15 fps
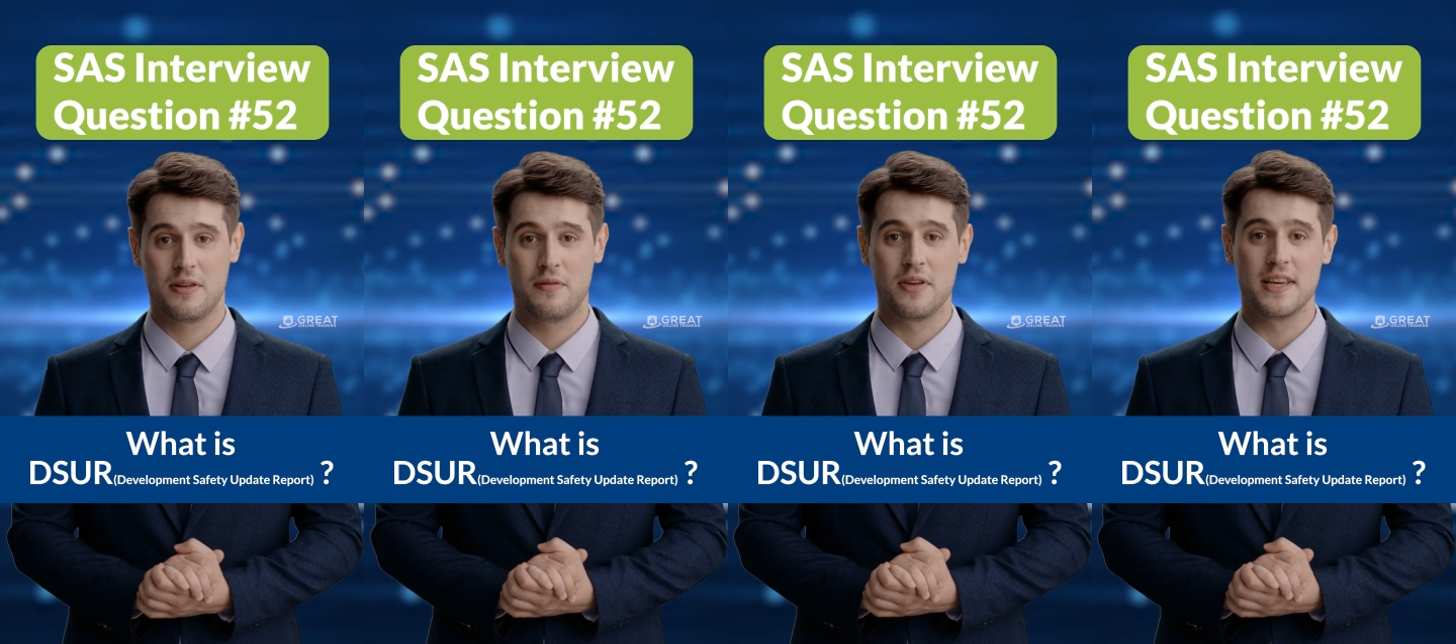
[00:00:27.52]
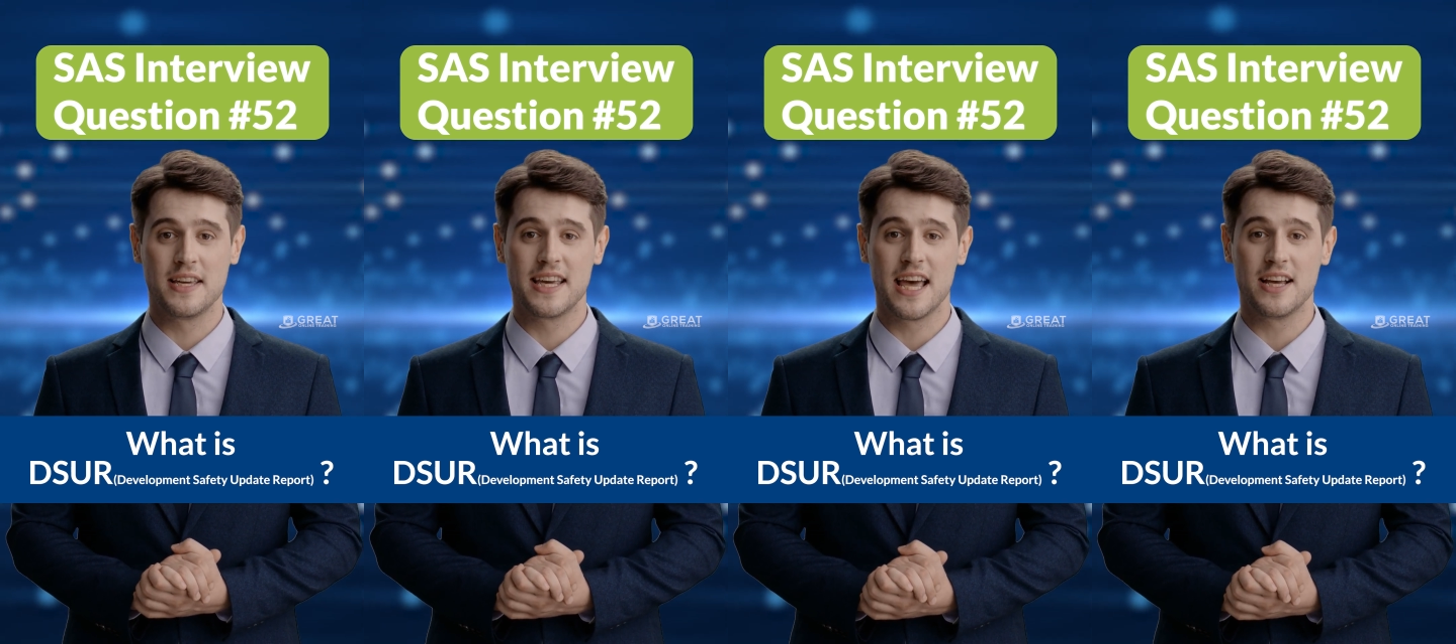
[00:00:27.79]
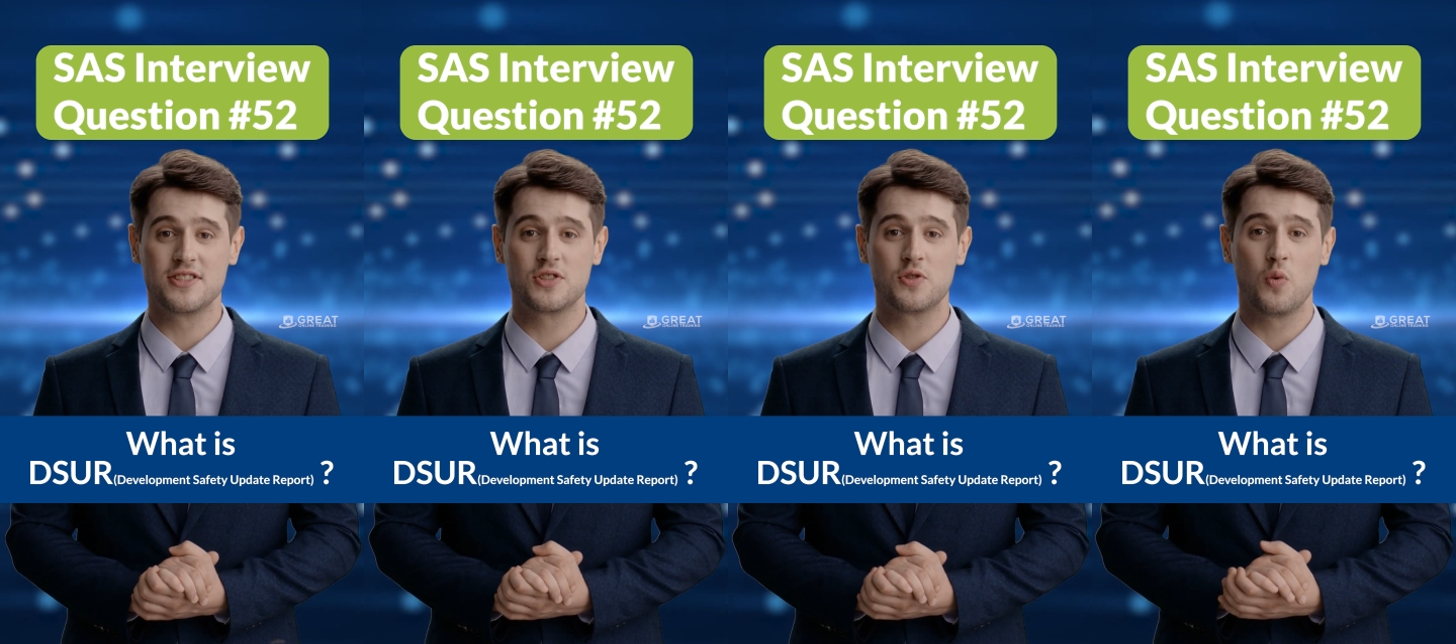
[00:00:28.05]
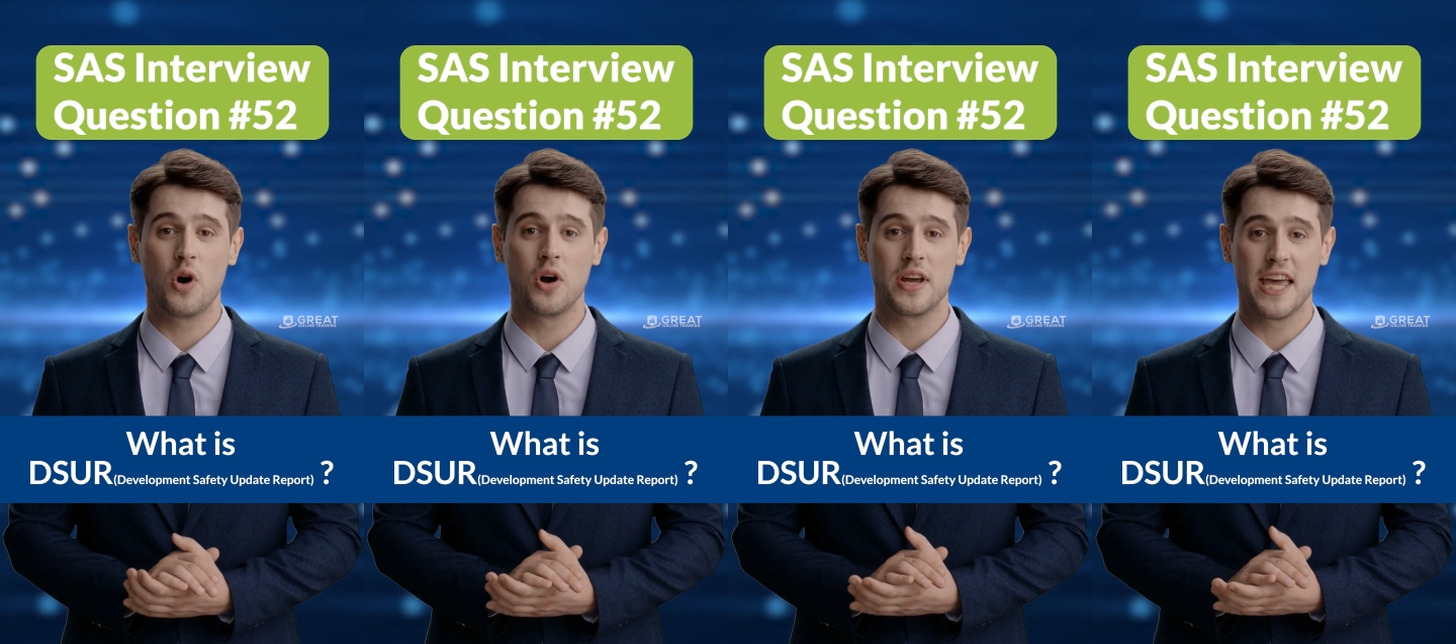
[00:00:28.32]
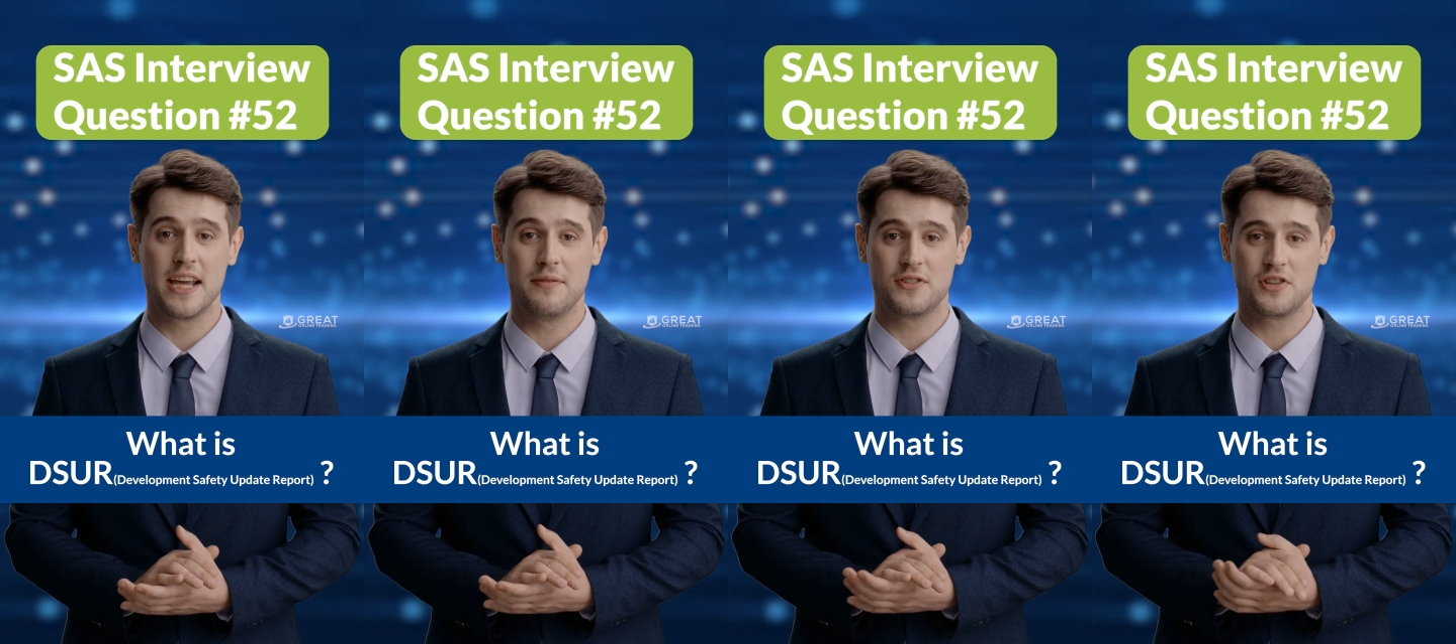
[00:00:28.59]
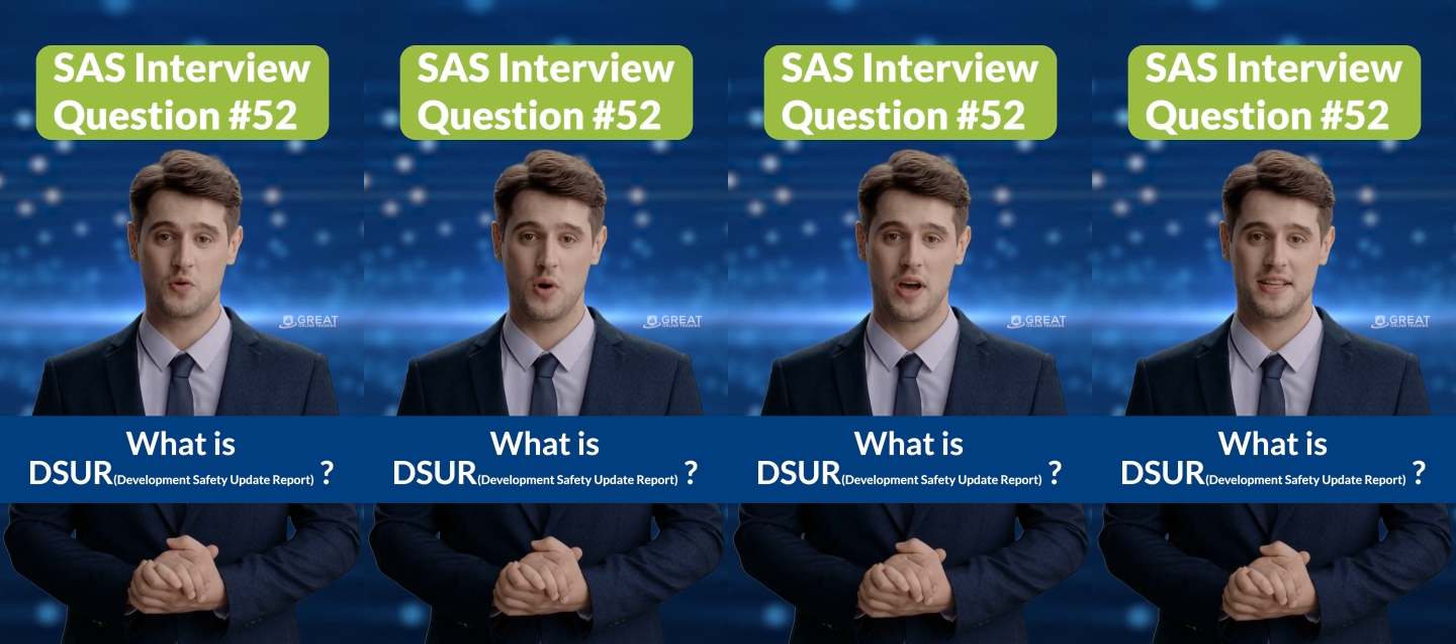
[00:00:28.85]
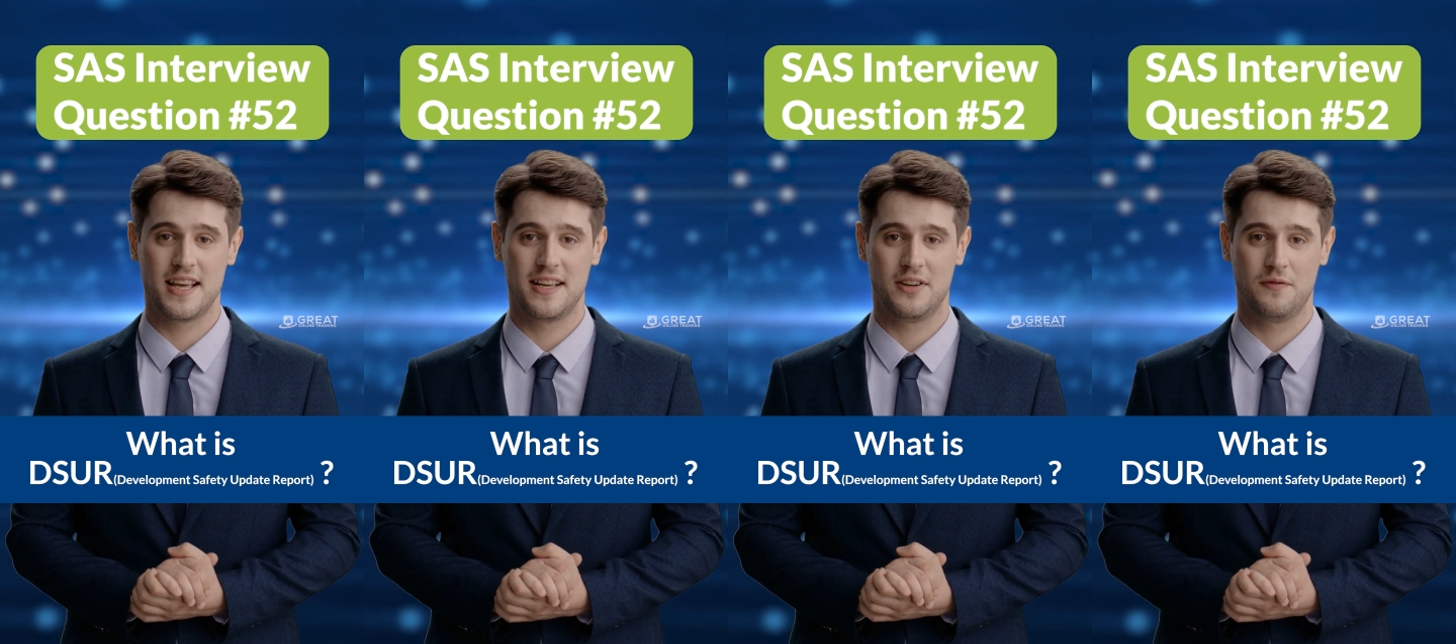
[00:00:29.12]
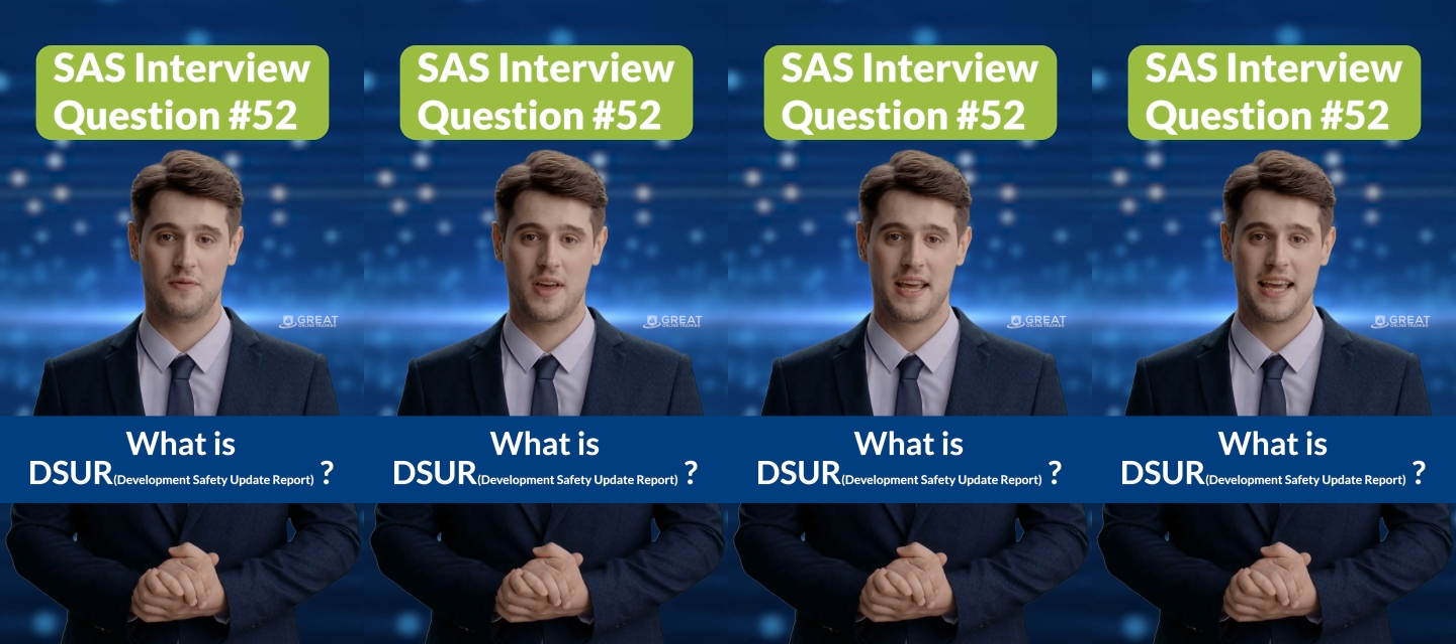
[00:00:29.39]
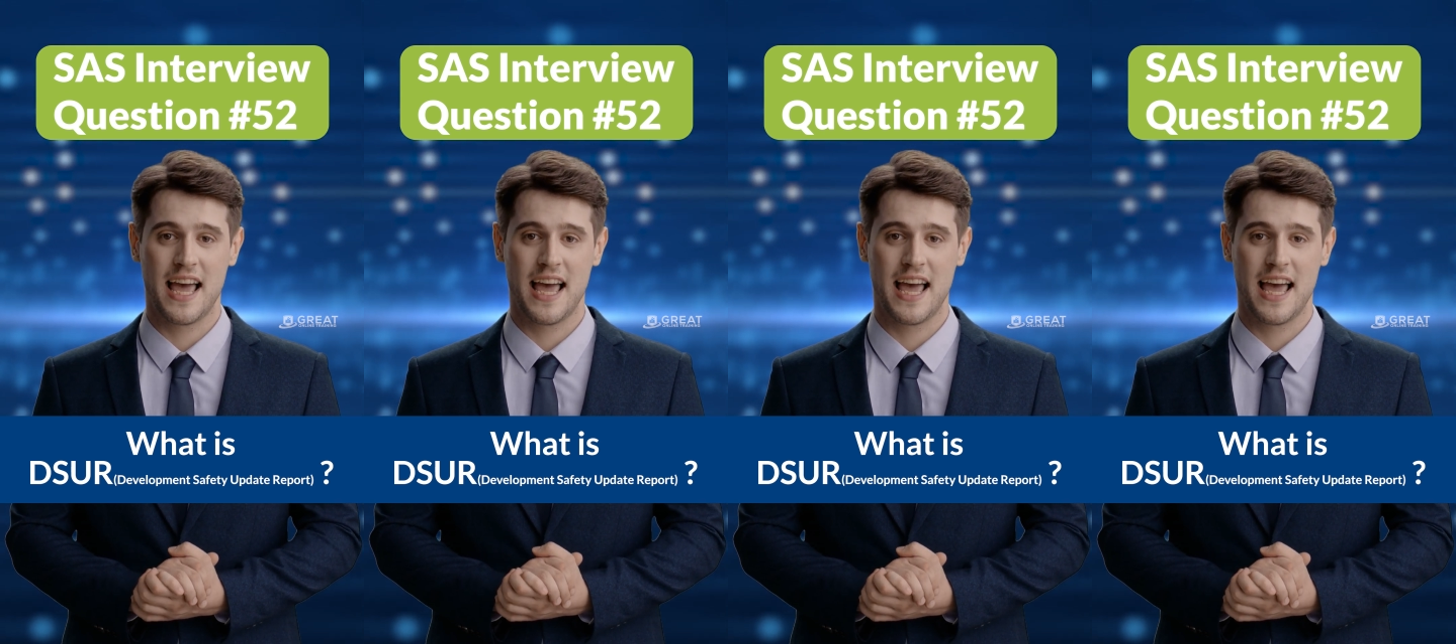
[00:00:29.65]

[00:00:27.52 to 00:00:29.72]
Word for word: The DSUR aims to identify